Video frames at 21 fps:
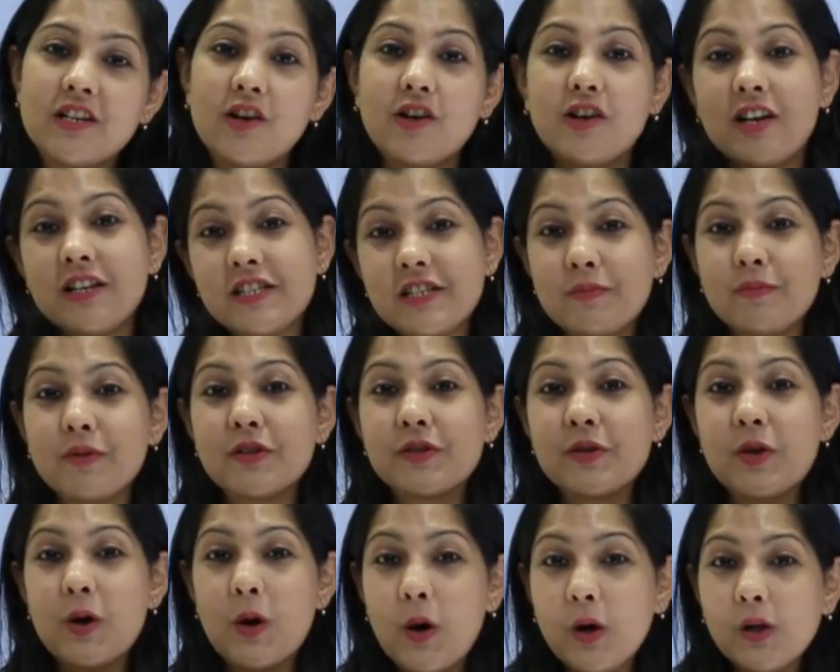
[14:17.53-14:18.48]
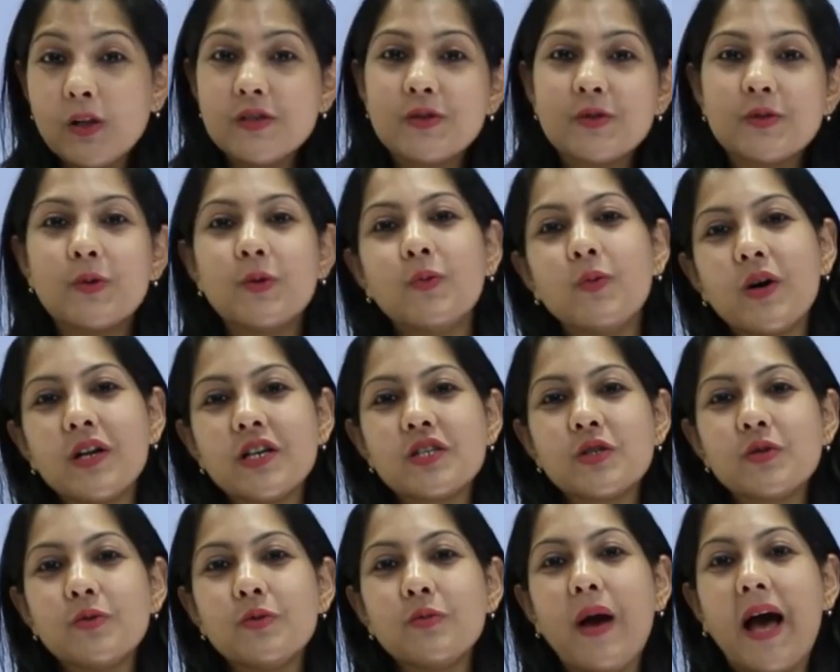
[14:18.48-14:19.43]
Now customers also
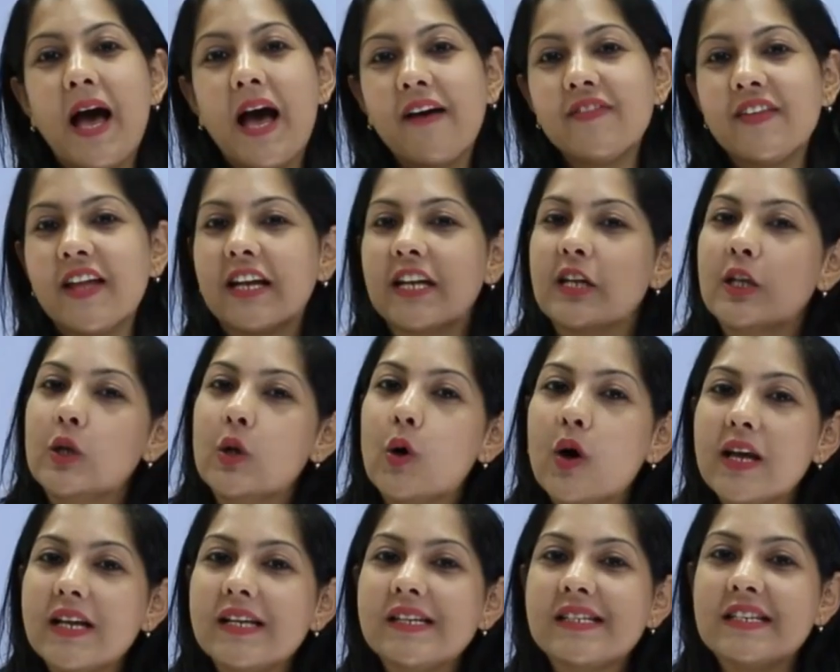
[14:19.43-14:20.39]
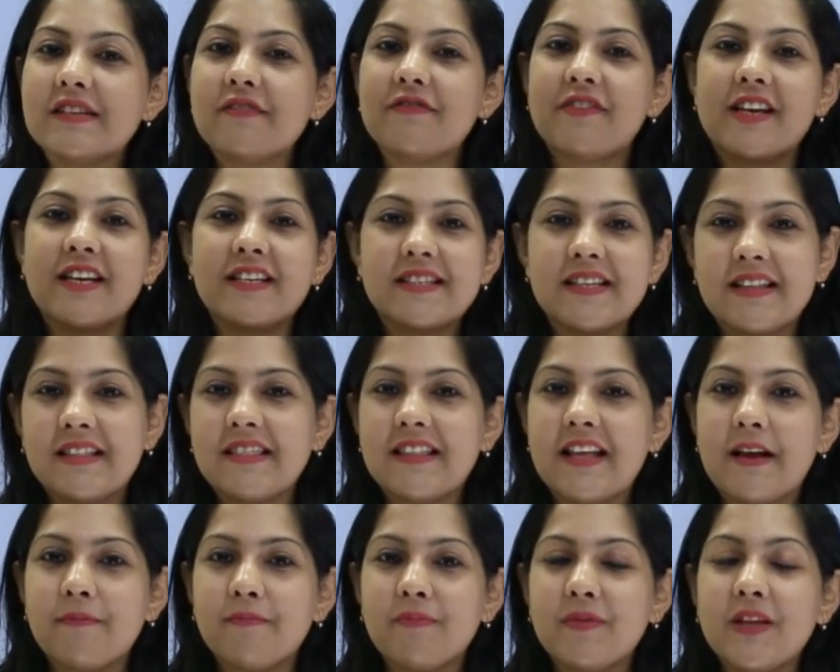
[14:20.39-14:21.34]
want to have that loyalty phase in
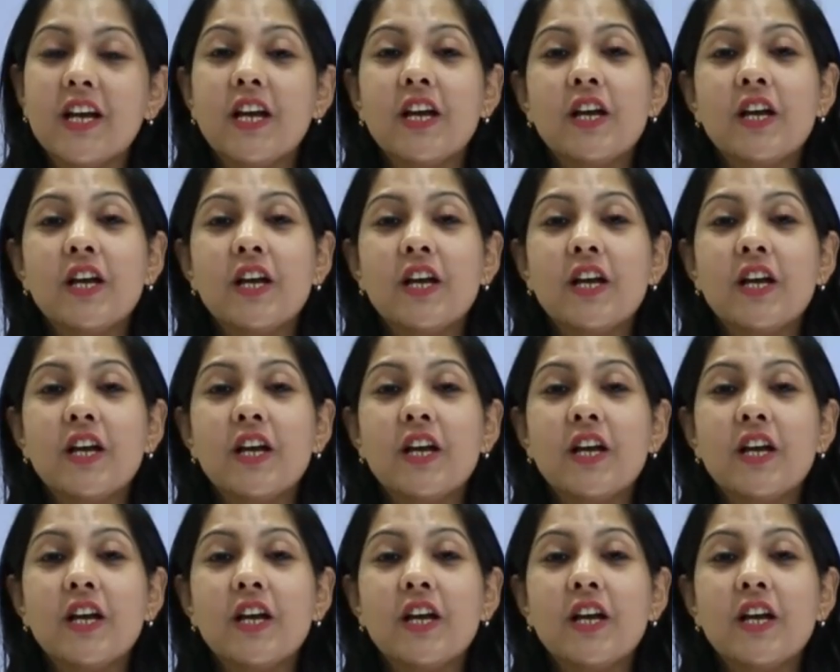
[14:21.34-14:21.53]
them.